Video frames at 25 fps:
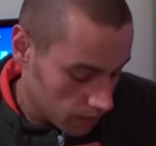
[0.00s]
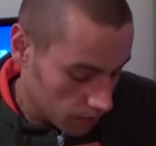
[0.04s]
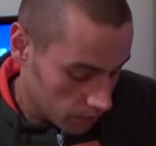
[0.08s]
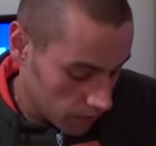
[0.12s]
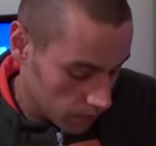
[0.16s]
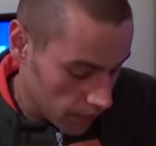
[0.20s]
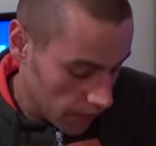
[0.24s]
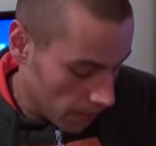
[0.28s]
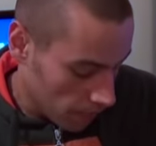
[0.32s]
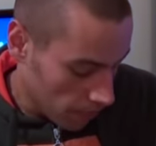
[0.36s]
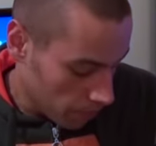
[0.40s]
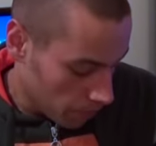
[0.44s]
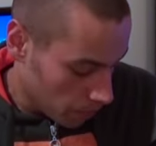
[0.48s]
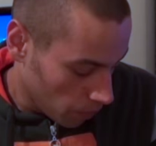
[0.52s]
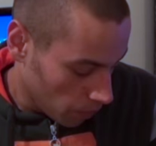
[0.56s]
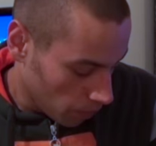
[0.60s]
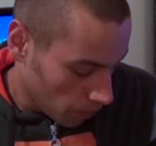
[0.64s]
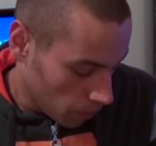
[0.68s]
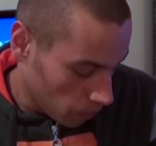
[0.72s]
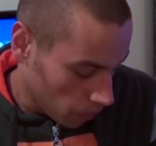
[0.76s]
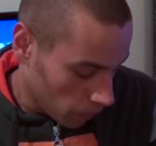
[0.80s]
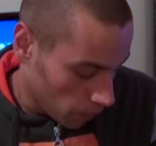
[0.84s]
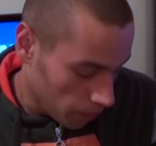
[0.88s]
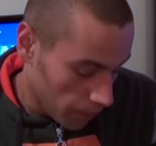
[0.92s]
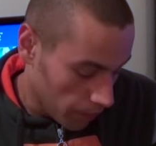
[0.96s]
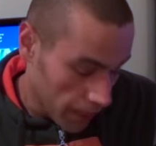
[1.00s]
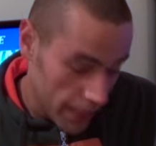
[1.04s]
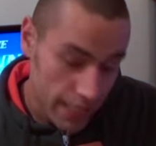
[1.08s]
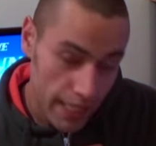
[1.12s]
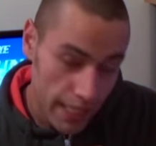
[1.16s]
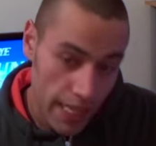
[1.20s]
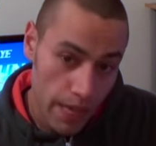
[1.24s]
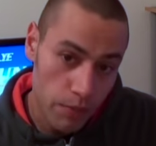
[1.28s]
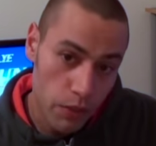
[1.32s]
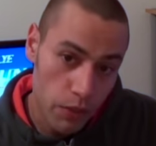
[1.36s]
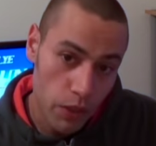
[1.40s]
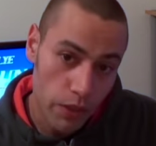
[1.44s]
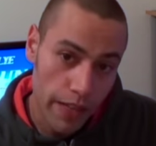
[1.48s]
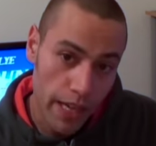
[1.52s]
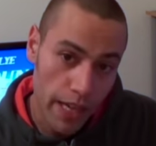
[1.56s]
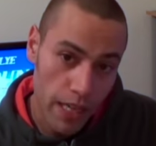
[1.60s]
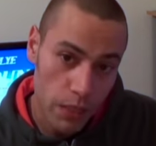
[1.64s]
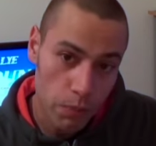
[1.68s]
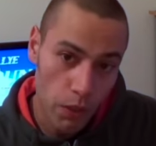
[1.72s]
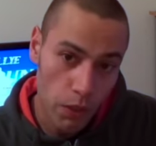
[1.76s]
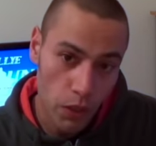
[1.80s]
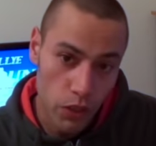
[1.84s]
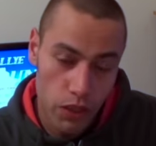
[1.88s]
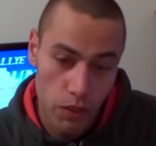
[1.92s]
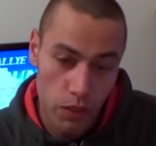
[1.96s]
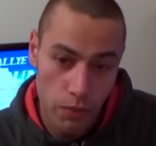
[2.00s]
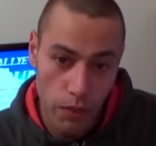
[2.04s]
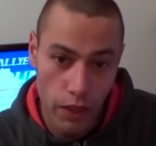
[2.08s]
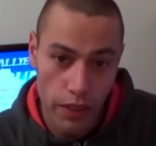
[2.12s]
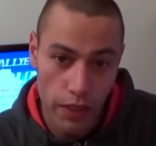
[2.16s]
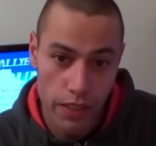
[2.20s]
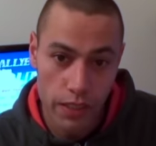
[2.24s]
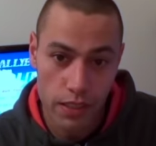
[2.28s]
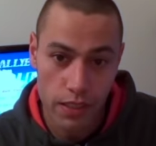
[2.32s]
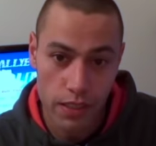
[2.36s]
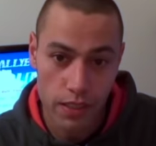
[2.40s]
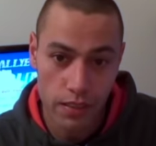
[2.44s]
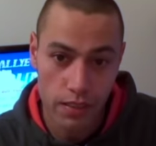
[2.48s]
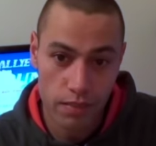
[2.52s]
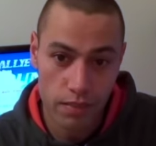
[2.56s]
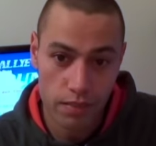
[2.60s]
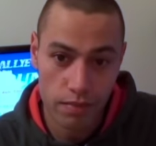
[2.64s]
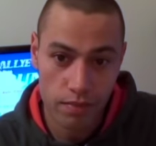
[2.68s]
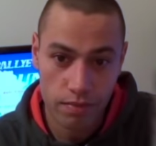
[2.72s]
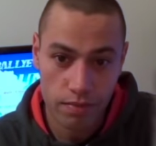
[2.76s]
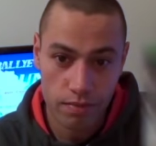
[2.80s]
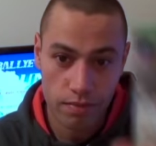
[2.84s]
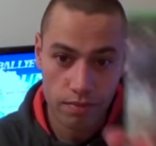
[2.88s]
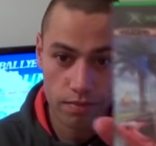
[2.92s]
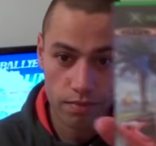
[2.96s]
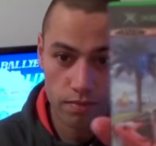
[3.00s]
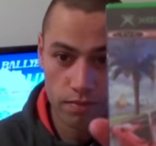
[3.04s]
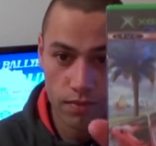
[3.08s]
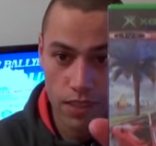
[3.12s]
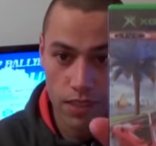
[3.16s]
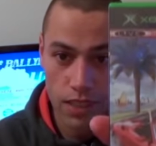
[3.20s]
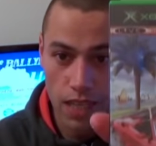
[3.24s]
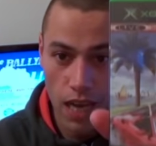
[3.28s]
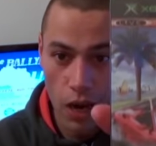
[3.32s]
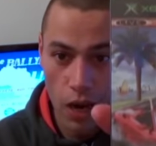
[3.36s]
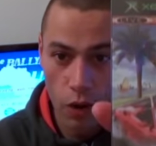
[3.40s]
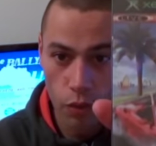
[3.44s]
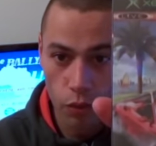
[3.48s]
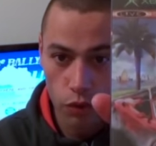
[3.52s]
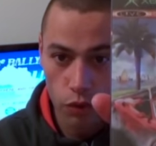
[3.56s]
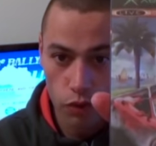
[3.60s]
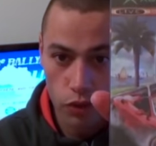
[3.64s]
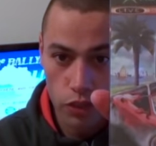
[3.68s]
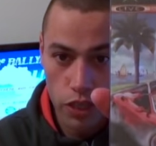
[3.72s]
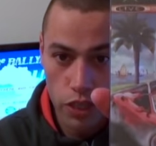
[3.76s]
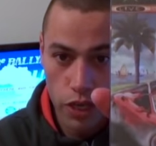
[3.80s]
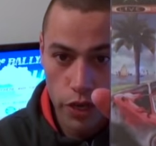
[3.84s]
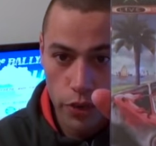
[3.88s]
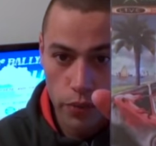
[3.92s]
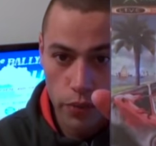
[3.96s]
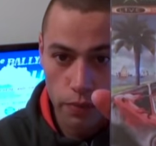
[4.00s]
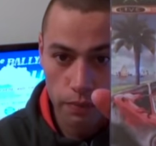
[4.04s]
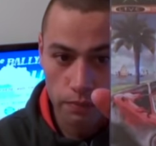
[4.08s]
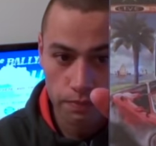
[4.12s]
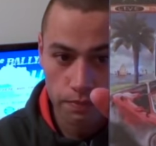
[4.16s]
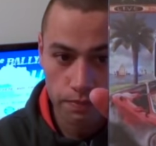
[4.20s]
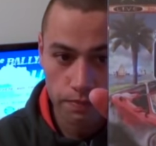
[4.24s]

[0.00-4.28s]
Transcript: Yeah, probably one of the best games on the Xbox, to be honest. It's Outrun 2.